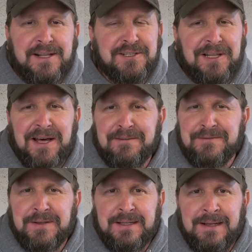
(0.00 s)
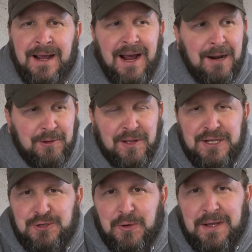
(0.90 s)
It's a lot of fun. I really
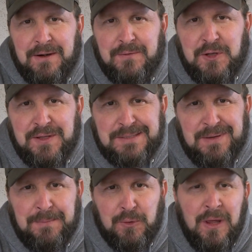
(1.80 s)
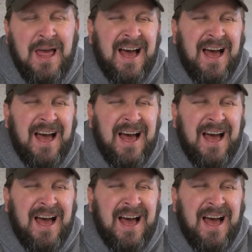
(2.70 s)
enjoy interviewing these people.